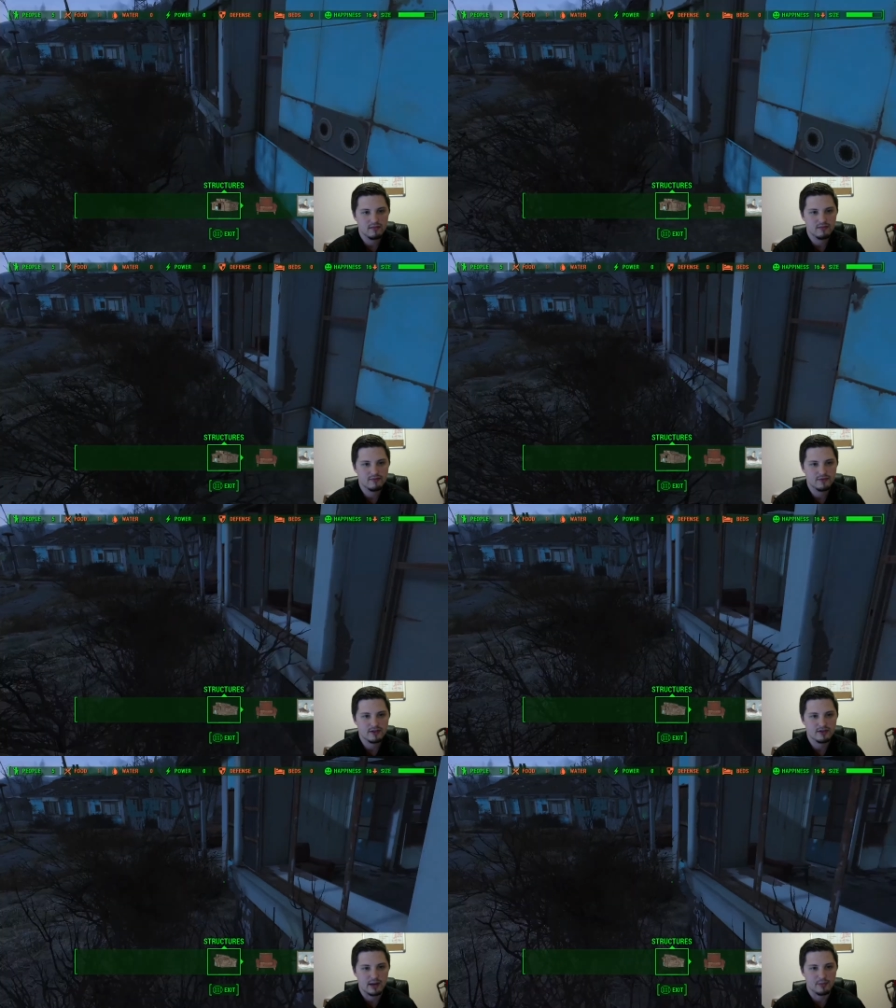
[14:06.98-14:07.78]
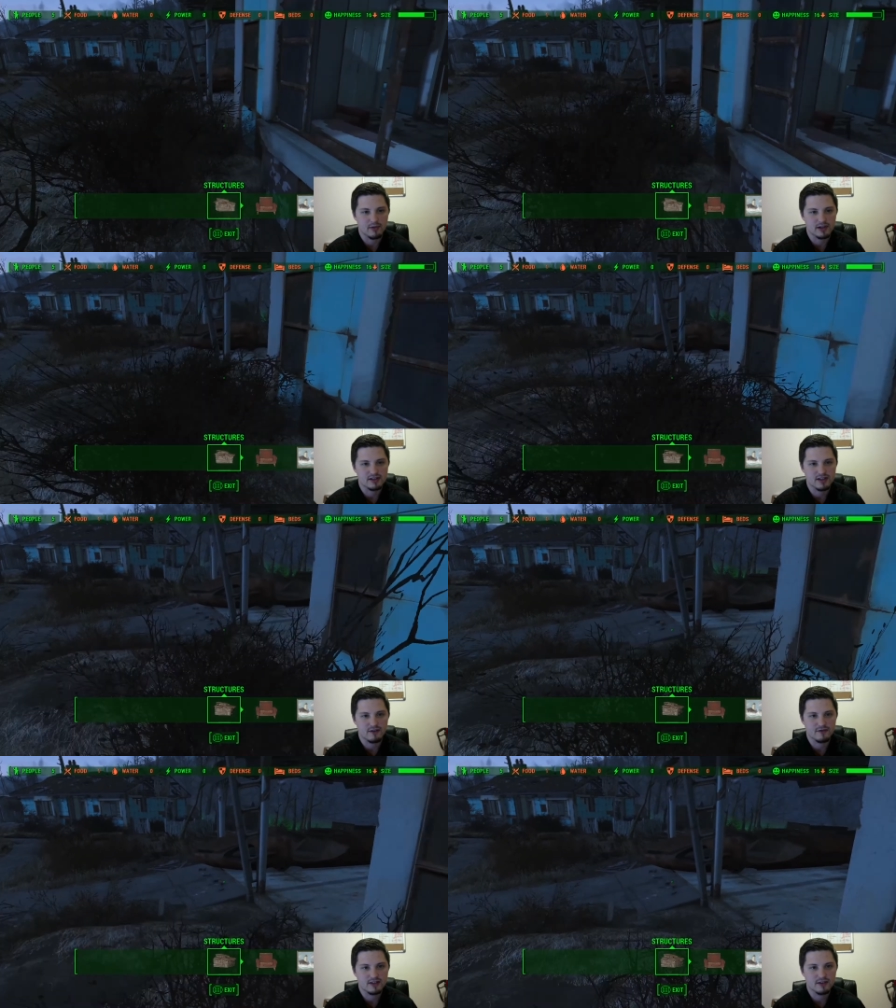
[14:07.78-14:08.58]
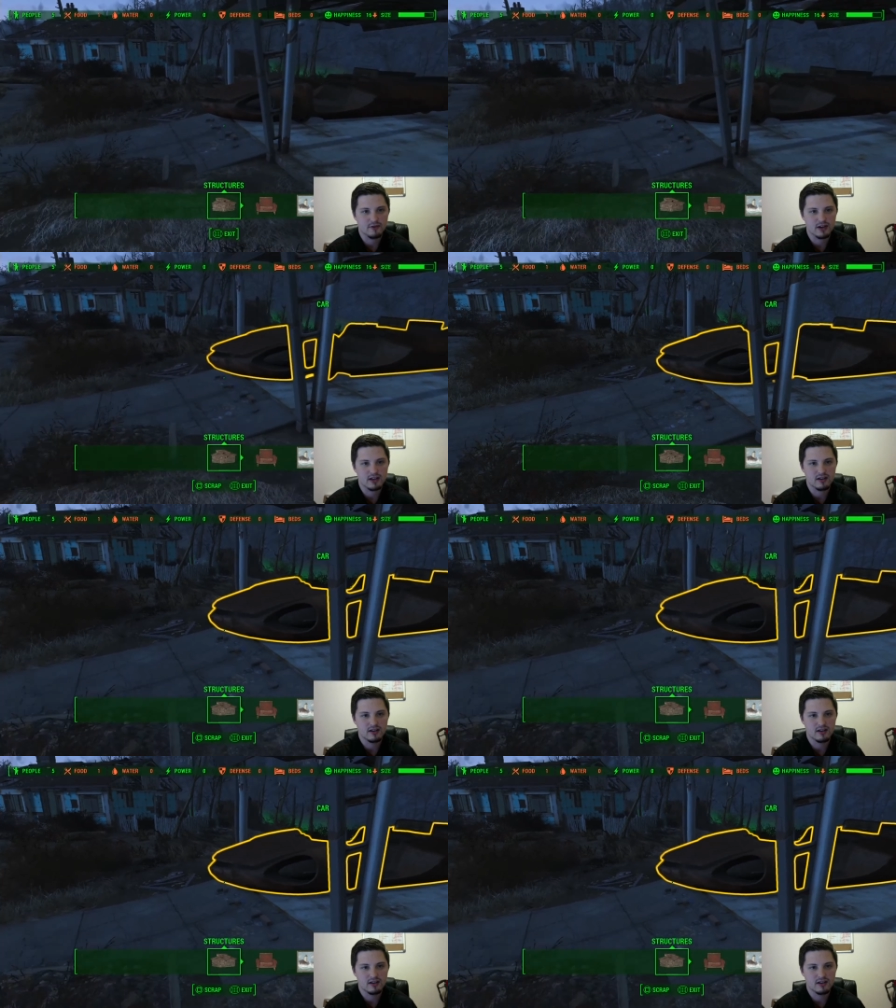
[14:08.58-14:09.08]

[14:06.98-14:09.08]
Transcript: scrap a bunch of stuff and see if we can